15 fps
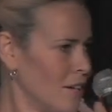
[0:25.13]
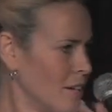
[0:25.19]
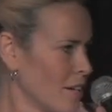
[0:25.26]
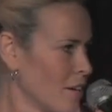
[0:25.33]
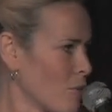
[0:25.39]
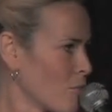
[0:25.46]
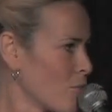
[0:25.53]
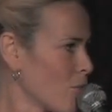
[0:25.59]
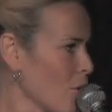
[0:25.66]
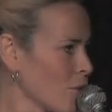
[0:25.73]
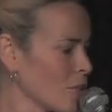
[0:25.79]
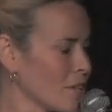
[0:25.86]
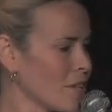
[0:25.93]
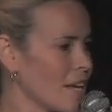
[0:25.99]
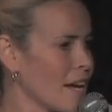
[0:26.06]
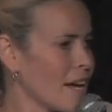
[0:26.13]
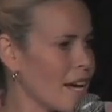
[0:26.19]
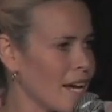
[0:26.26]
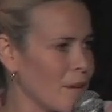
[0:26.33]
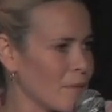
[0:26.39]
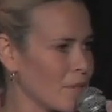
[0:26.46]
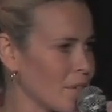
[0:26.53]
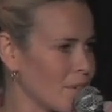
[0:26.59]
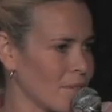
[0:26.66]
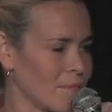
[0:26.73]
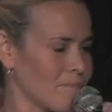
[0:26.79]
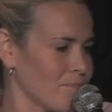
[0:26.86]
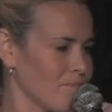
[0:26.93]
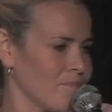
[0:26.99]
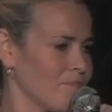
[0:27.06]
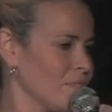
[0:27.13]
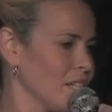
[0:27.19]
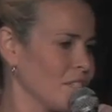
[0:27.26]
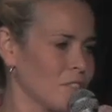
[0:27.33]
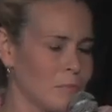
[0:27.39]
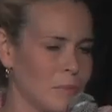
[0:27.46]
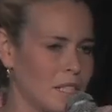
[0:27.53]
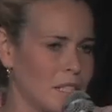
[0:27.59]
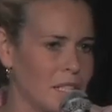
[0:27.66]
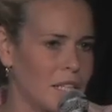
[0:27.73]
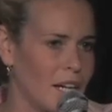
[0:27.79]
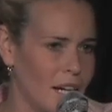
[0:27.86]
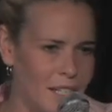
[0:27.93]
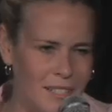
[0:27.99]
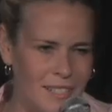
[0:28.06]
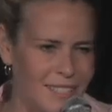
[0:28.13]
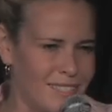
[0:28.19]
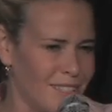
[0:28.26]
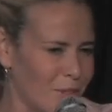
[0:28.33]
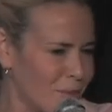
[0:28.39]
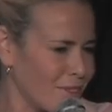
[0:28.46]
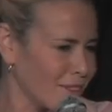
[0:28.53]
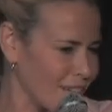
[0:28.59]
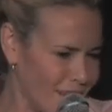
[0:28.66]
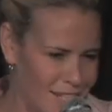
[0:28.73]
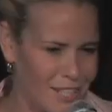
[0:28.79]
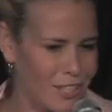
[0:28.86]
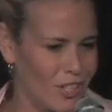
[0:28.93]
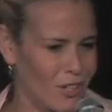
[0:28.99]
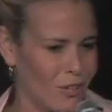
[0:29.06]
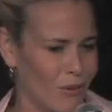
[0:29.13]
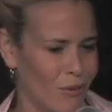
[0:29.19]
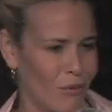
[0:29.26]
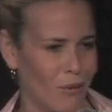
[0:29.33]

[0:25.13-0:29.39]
and a roll in the hay with her hillbilly cousin. No, thank you.